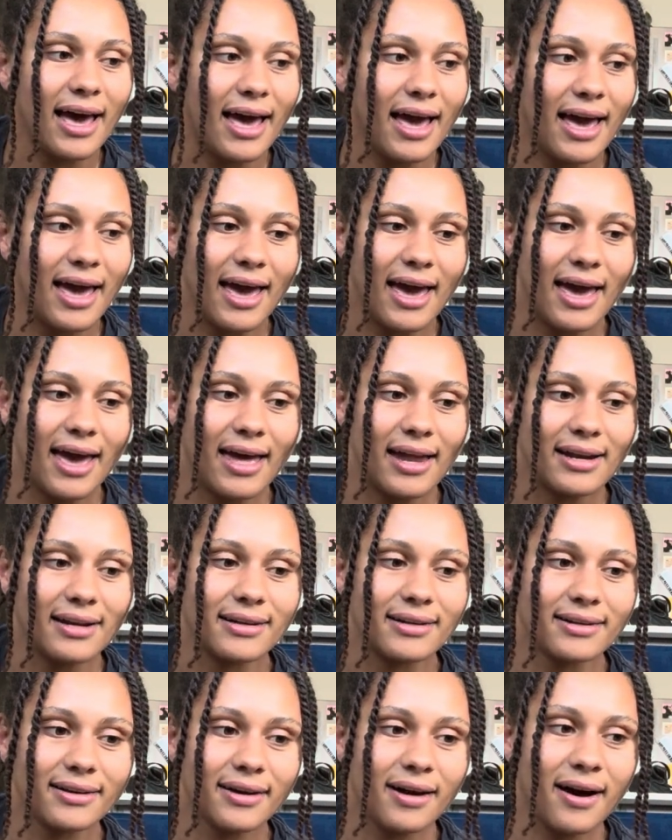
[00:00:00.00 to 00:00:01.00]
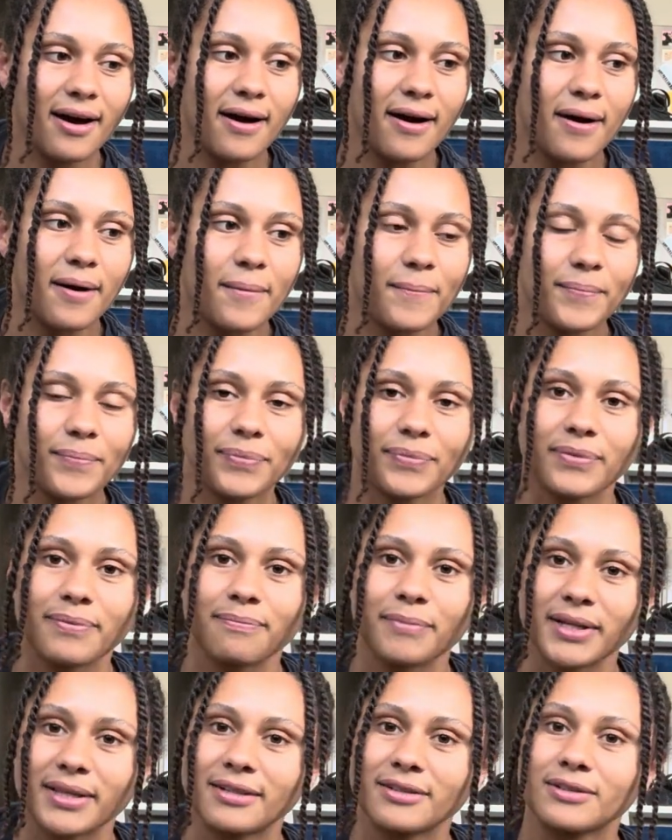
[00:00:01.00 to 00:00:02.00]
And
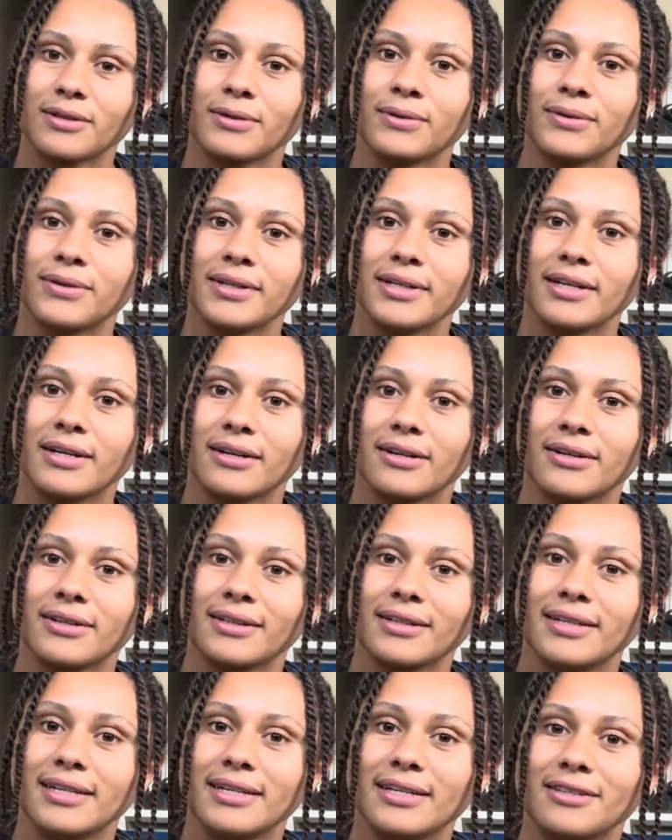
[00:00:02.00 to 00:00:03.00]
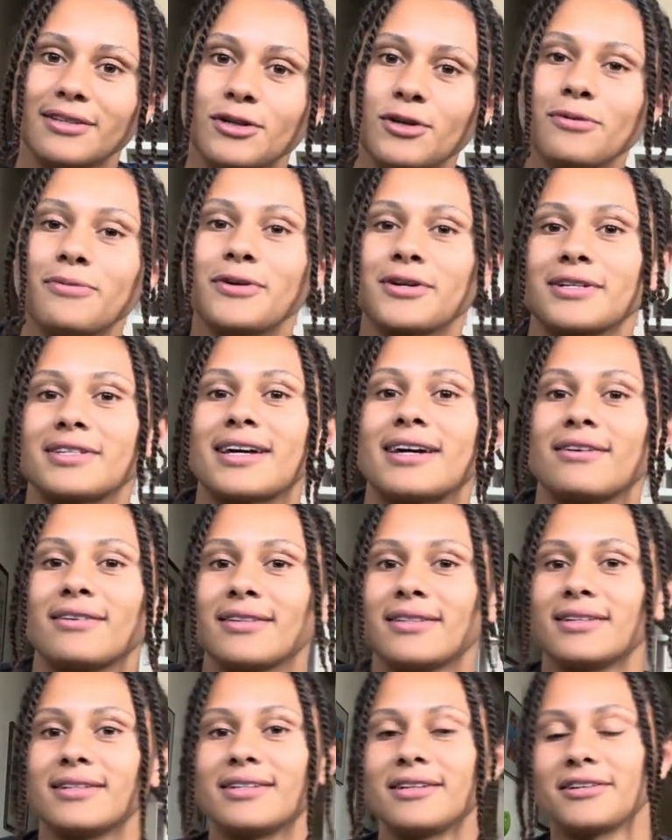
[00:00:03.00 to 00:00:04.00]
but there's only currently 2 books out
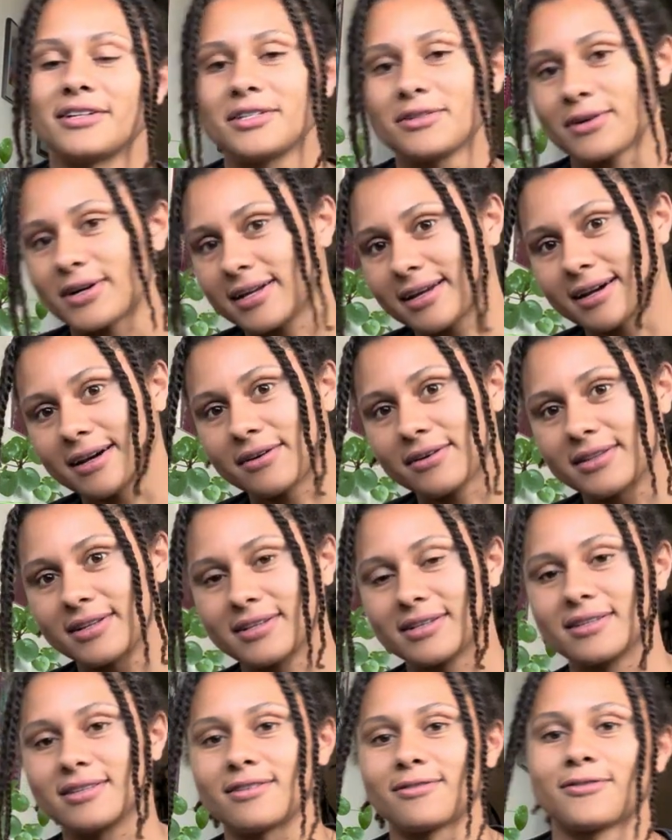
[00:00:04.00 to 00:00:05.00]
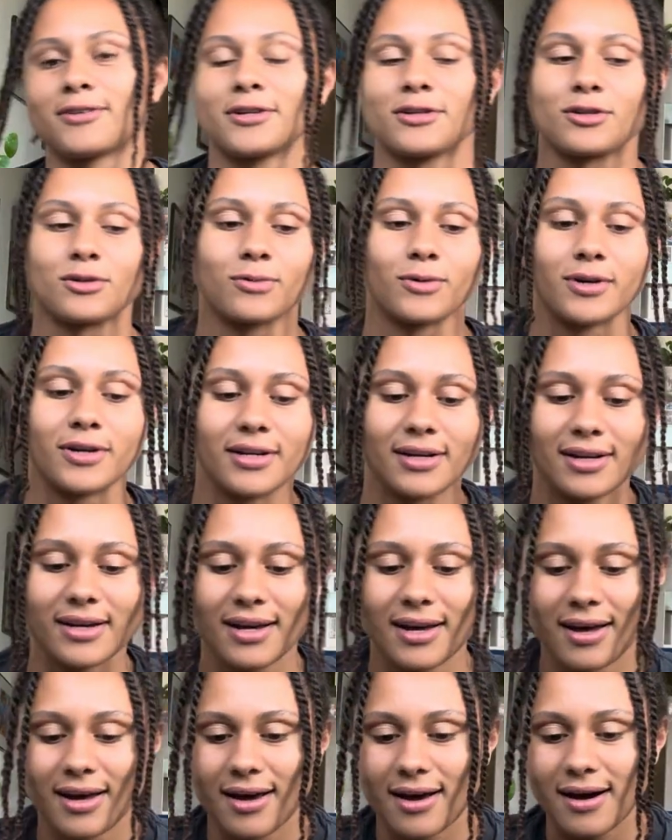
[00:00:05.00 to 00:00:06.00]
in the series right now, and this is the first one.
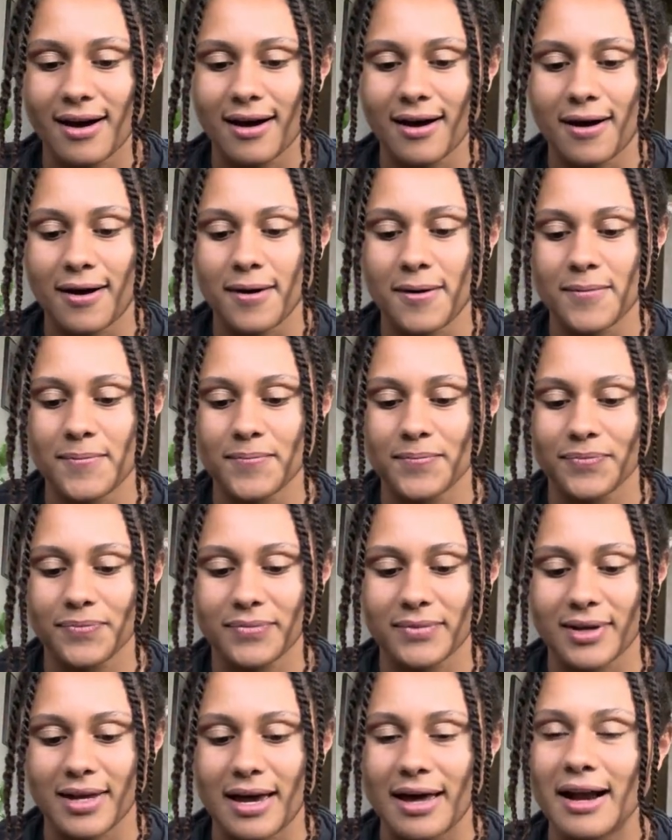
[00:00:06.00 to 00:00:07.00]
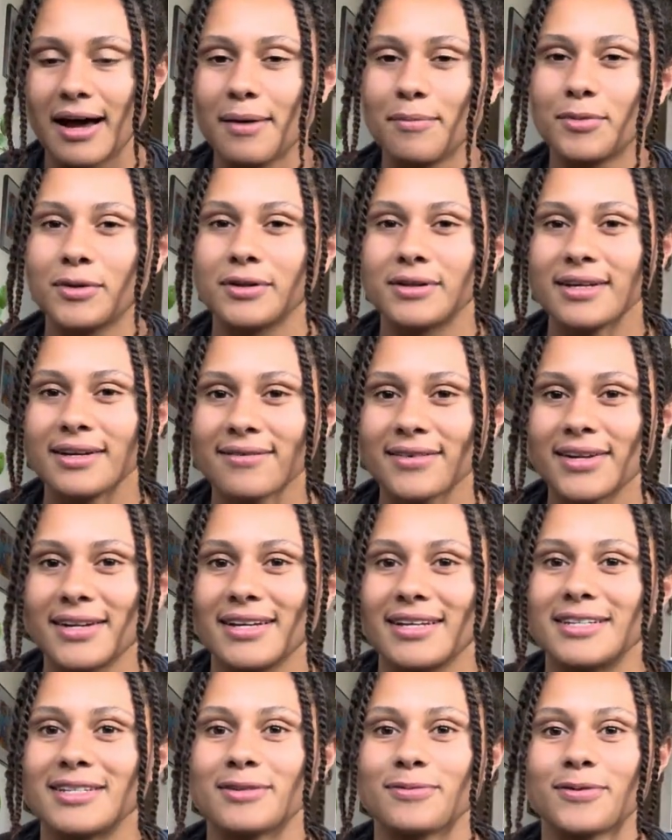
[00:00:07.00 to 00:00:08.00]
And I believe it
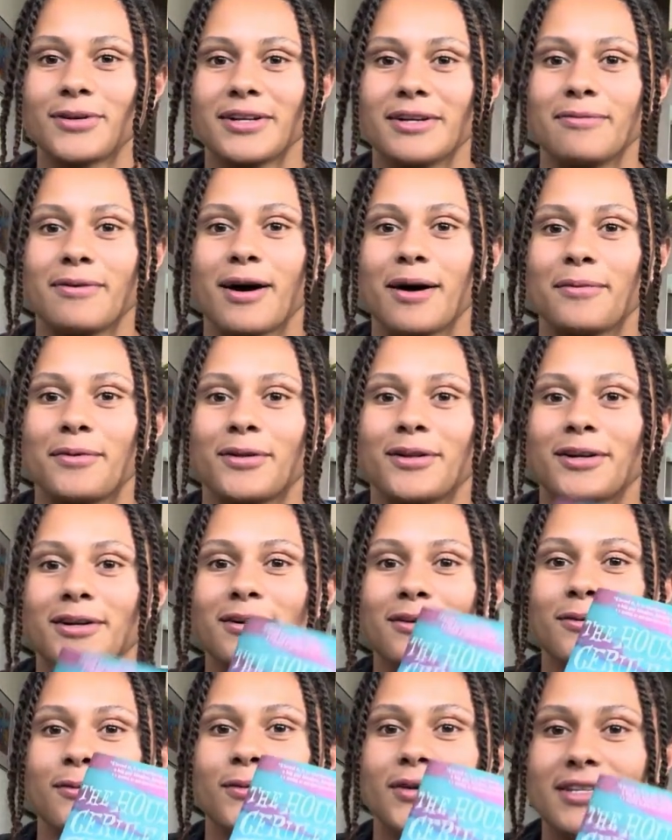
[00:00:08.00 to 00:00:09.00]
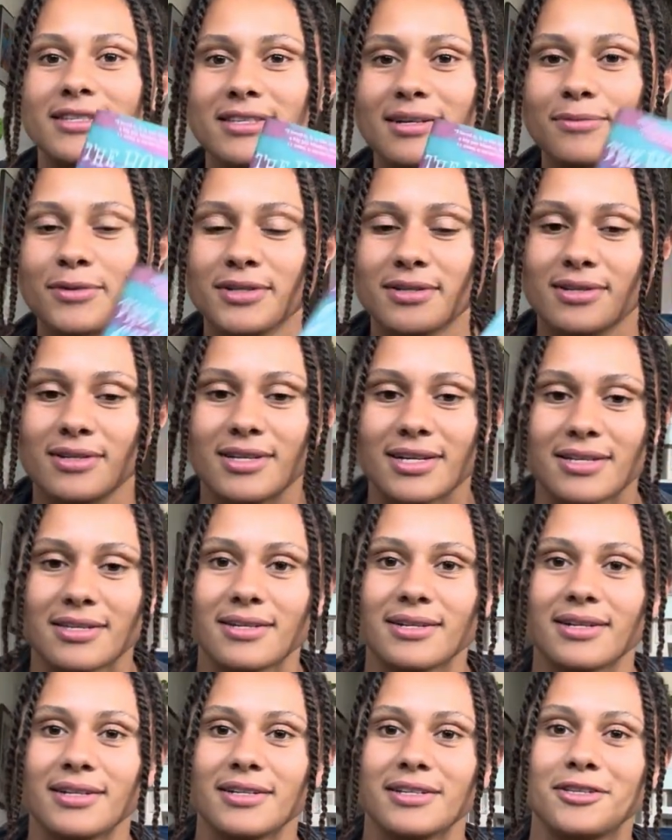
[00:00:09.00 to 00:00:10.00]
is pretty popular. When someone
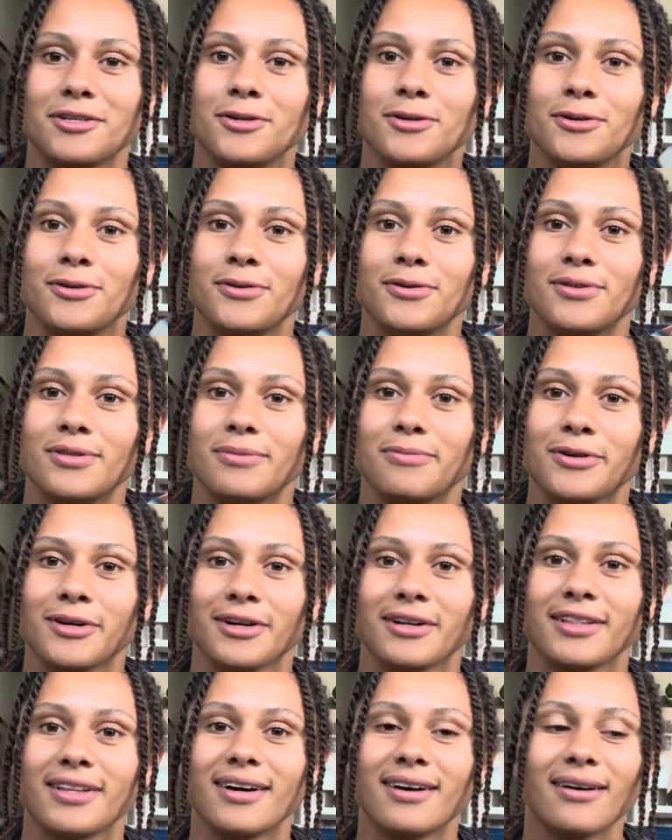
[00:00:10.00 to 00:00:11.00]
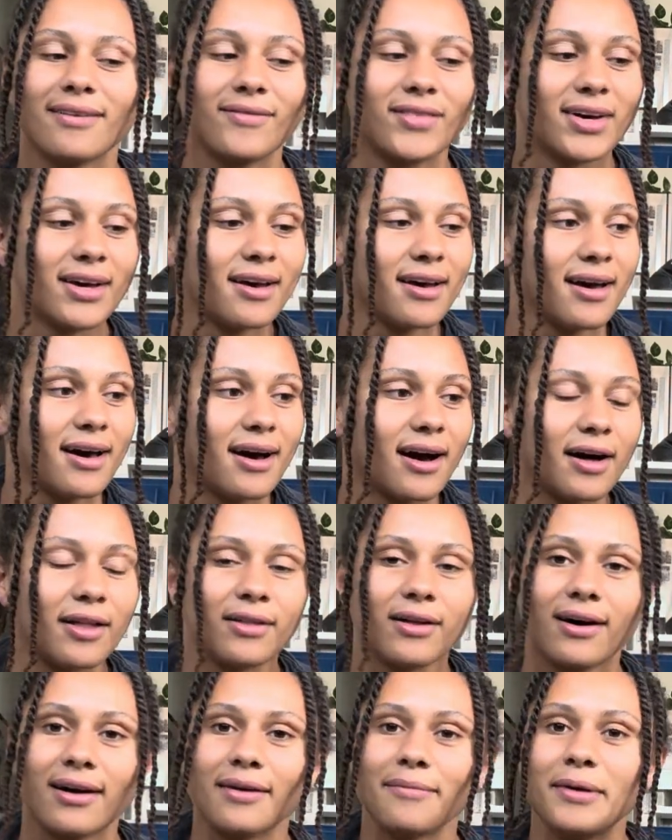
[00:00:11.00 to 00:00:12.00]
suggested it to the book club, a
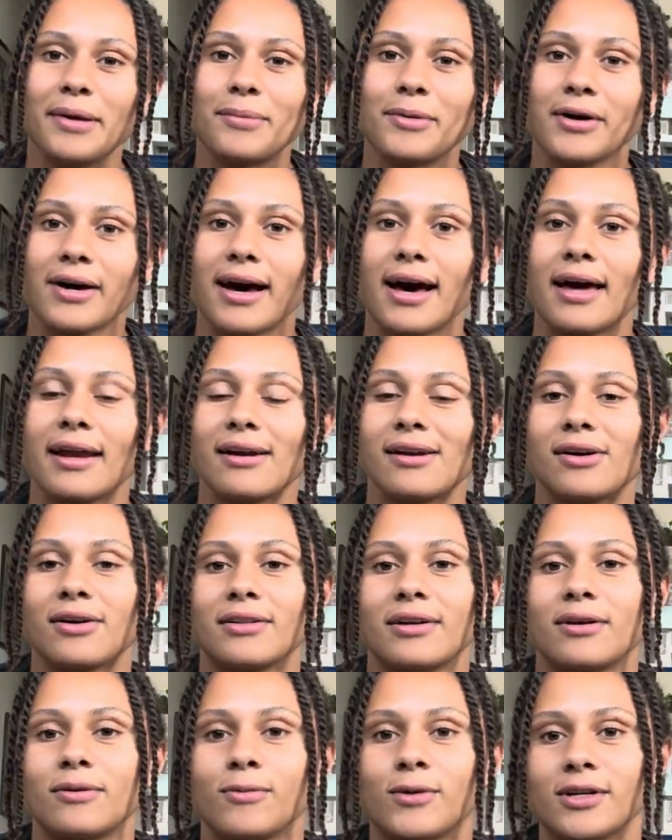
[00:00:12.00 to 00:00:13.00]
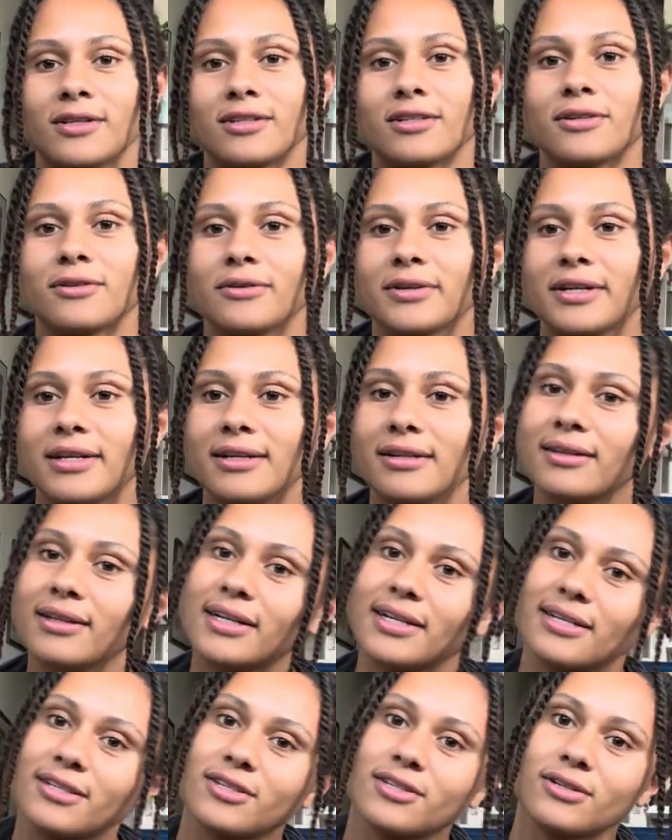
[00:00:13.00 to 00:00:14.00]
lot of people had it on their want-to-read
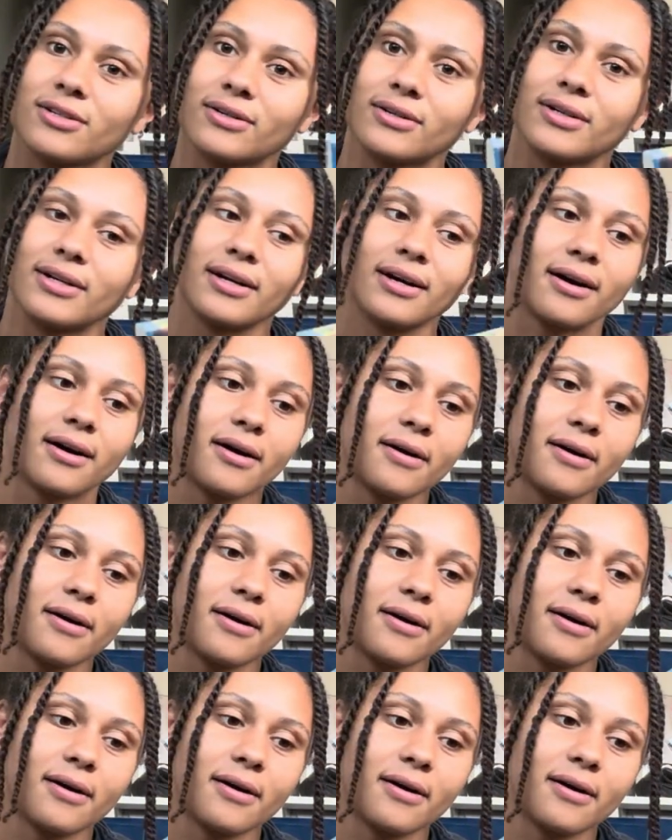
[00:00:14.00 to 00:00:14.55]
list or